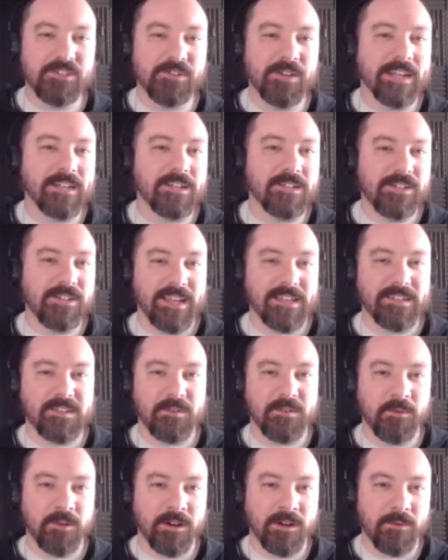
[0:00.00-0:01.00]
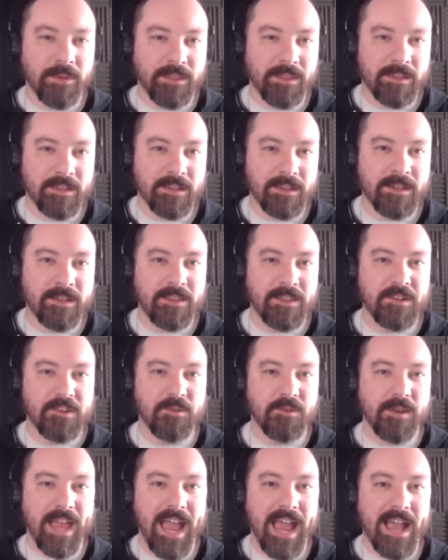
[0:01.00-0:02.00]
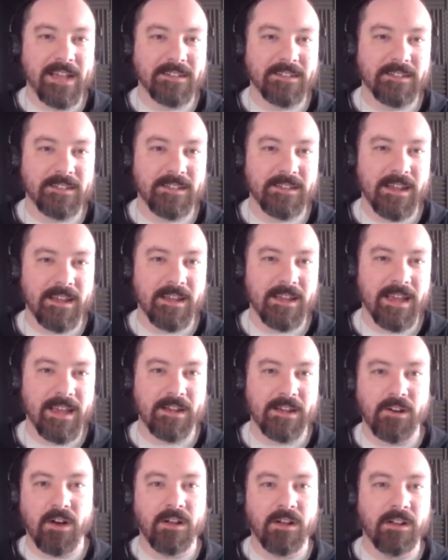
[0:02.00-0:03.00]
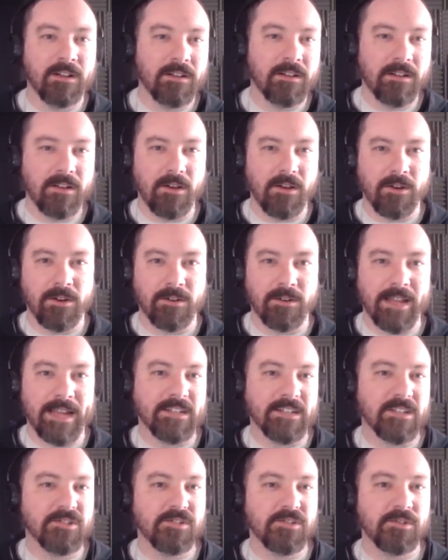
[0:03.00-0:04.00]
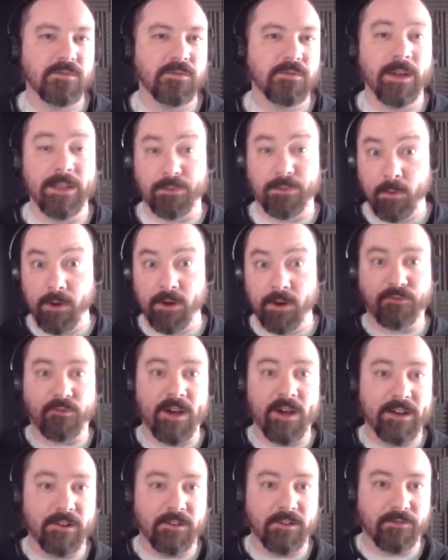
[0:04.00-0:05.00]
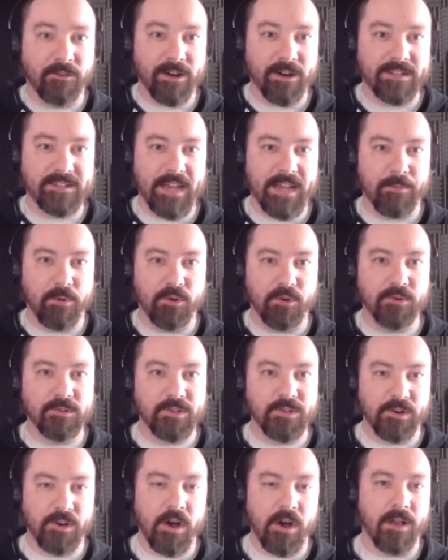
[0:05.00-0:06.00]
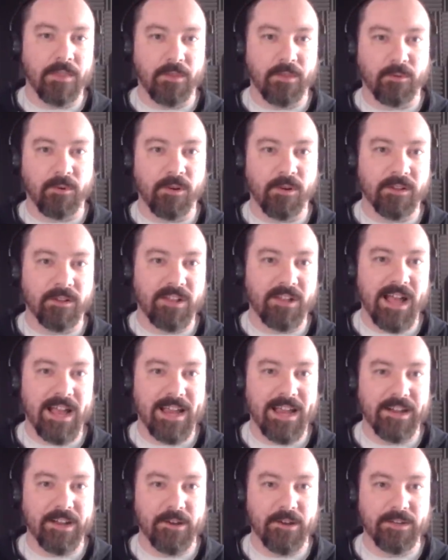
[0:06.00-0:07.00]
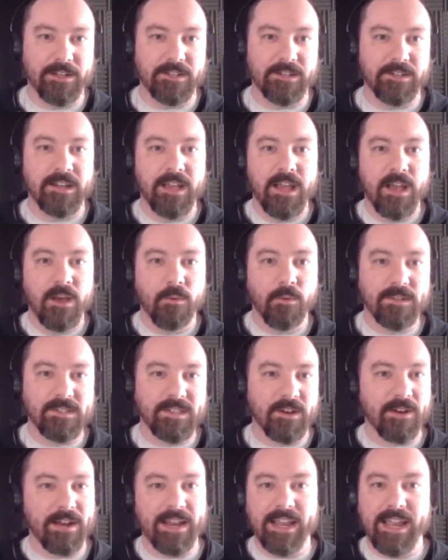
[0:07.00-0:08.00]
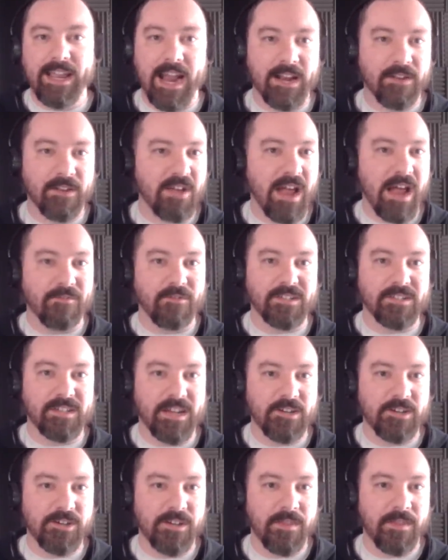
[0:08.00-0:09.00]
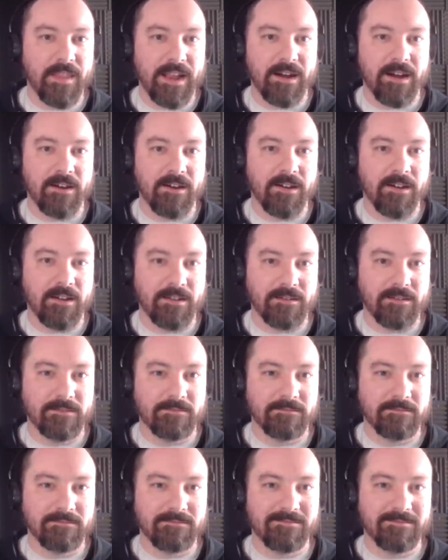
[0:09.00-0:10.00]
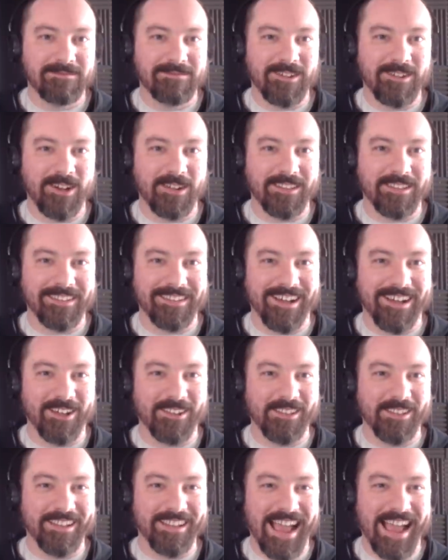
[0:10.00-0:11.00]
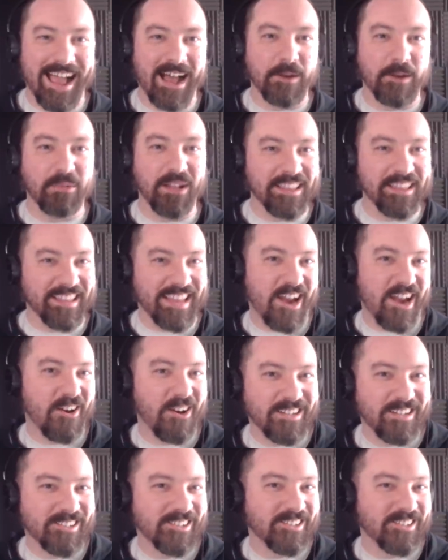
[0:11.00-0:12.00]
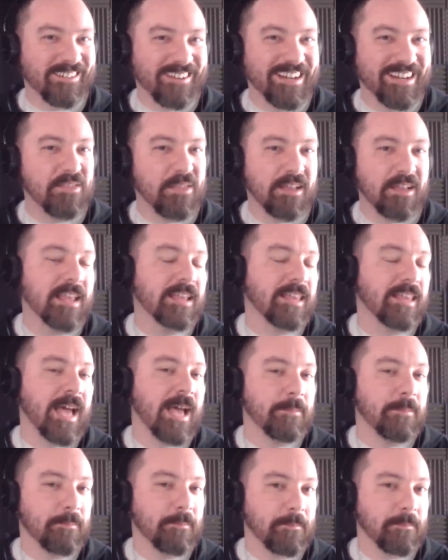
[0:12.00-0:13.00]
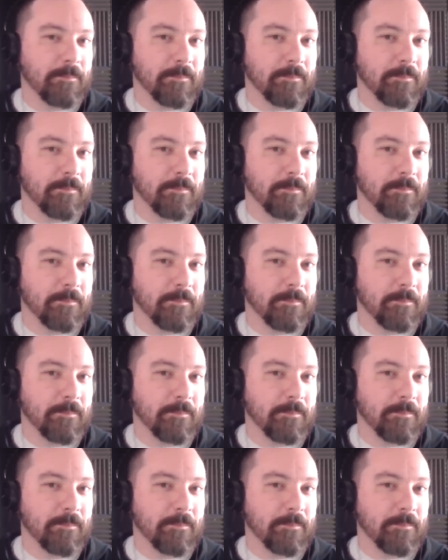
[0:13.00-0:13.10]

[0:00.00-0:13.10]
you get a chance to work with the the new cast uh, at all, or like did you with Will Friedle, for example, who took on the role of Lion-O? Mm. Did was there any kind of conversation there on on on how to play the character or anything like that?